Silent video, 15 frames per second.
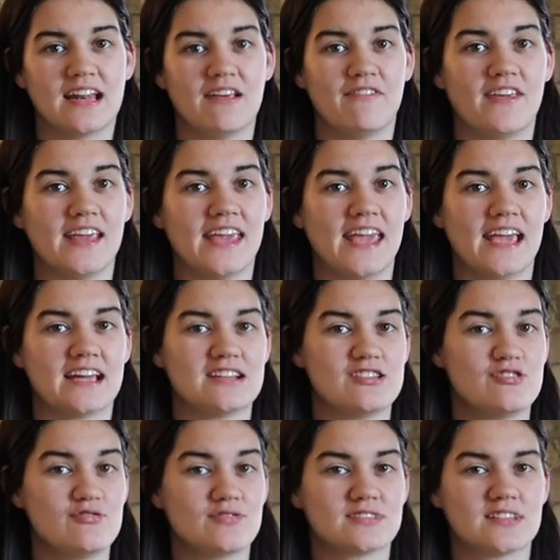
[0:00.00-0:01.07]
if he can't
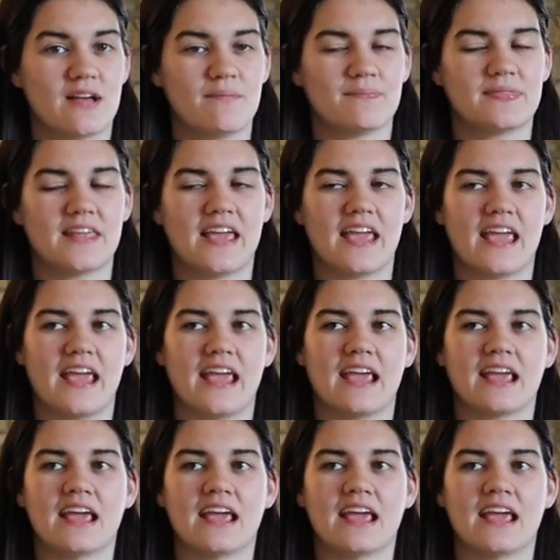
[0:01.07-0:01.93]
do something.